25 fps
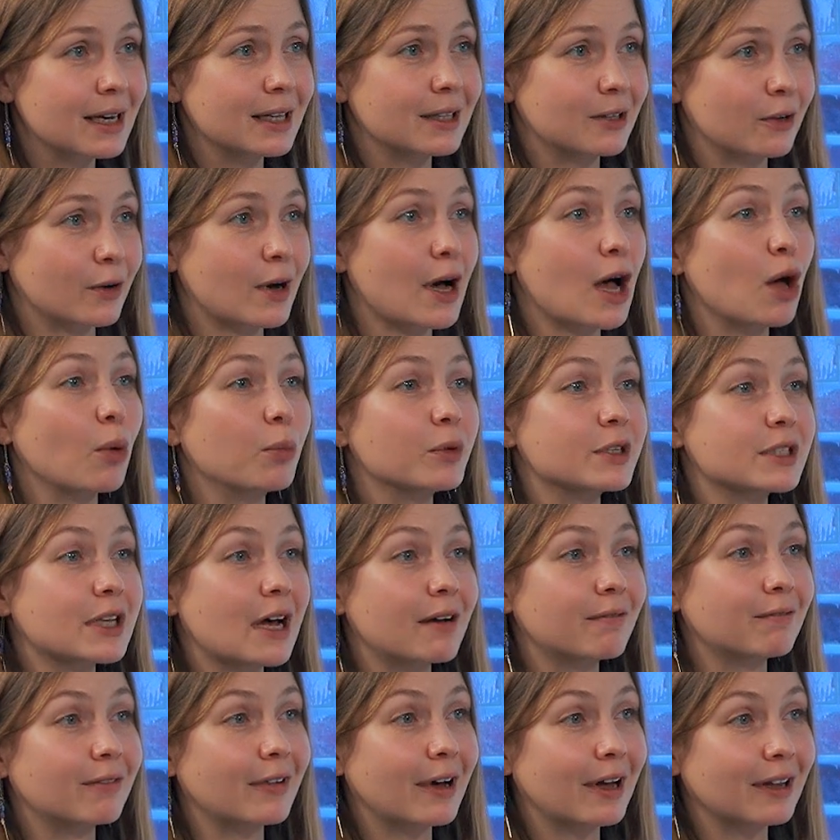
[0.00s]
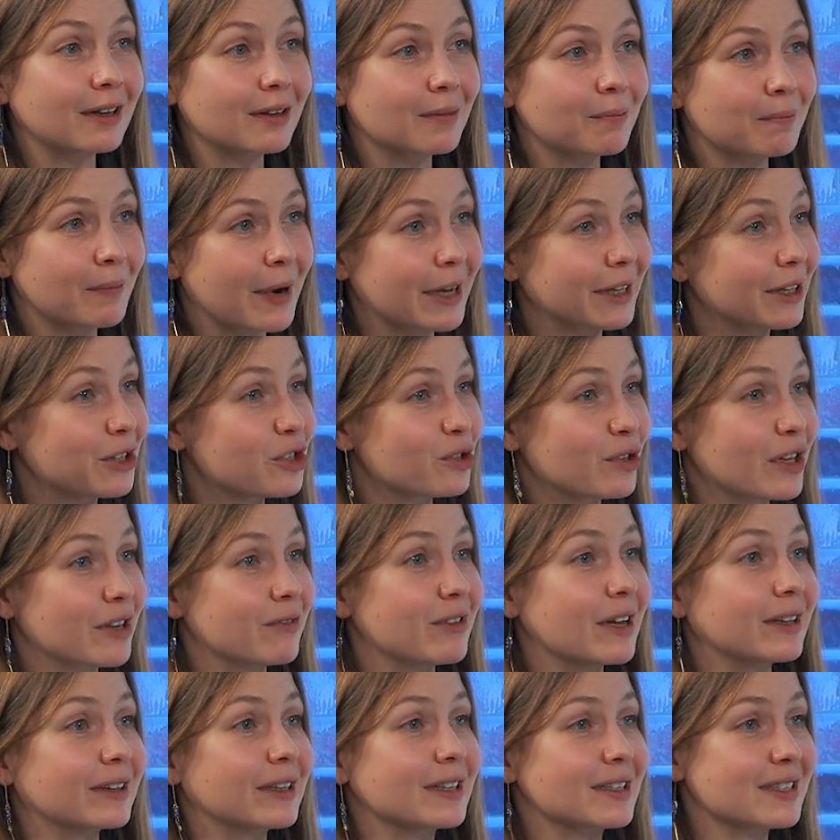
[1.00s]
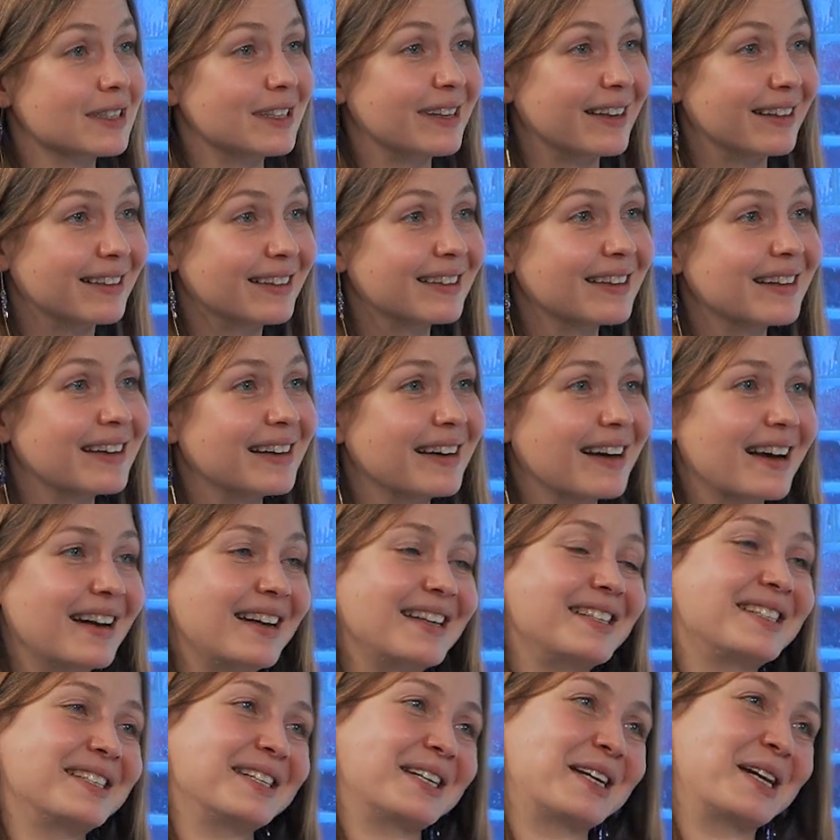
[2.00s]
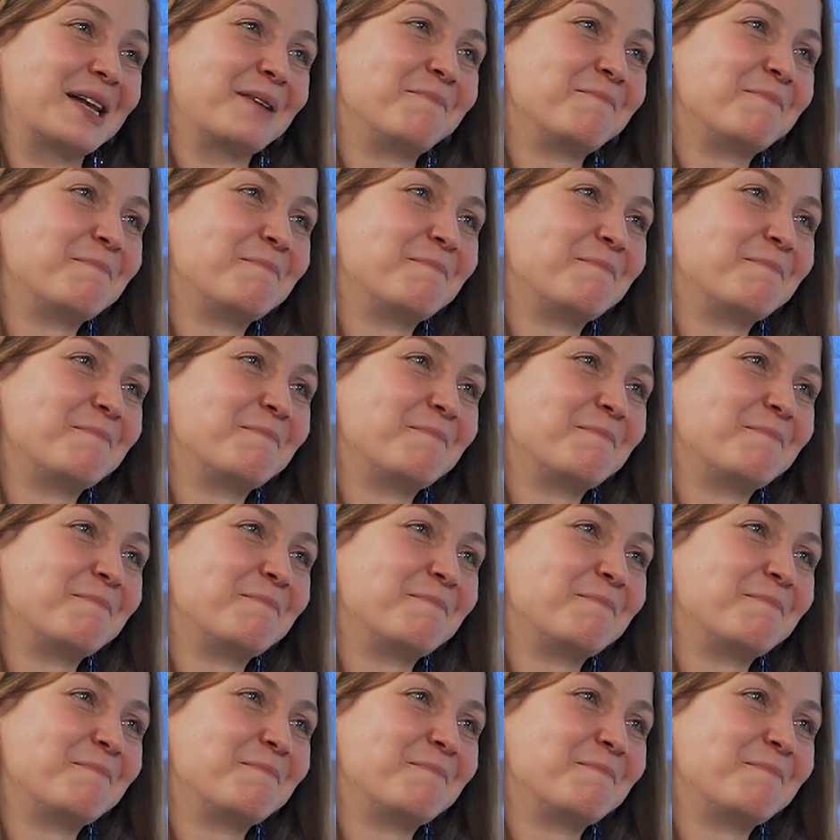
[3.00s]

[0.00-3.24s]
to help someone manage their wellness need holistically.